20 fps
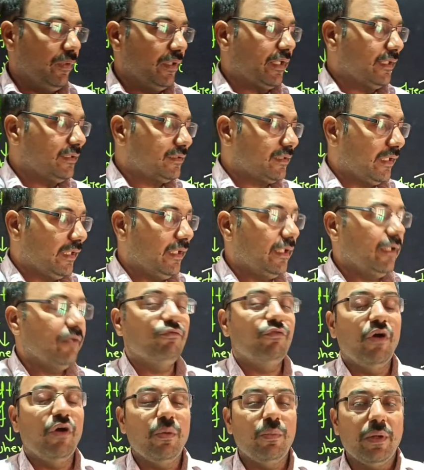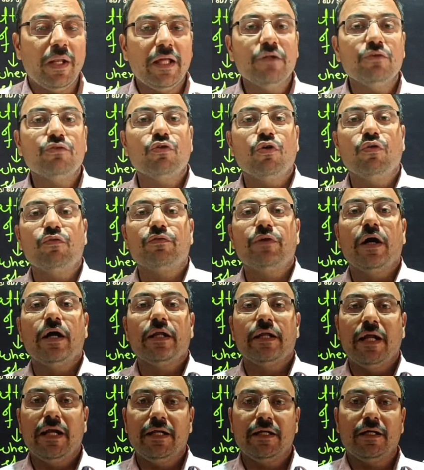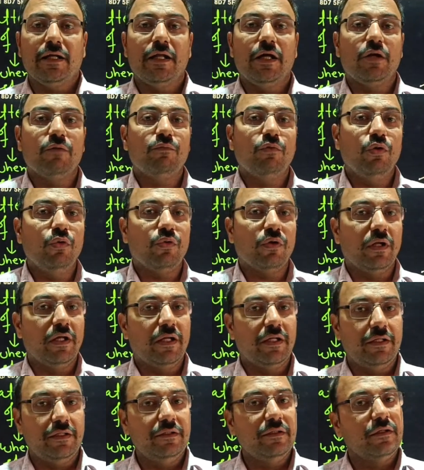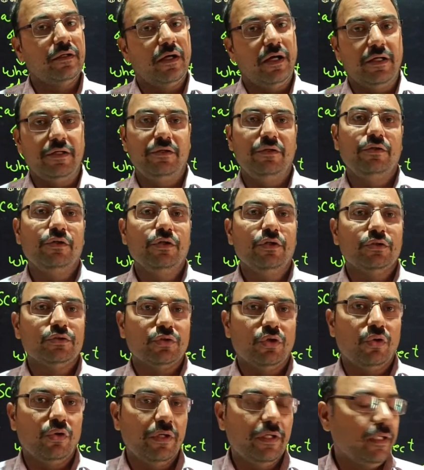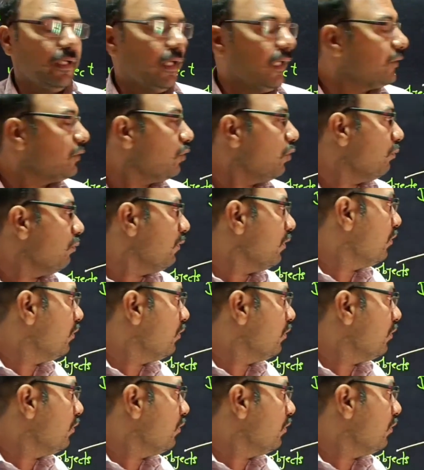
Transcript: can say wavelength of the red color, blue color is high. So in next topic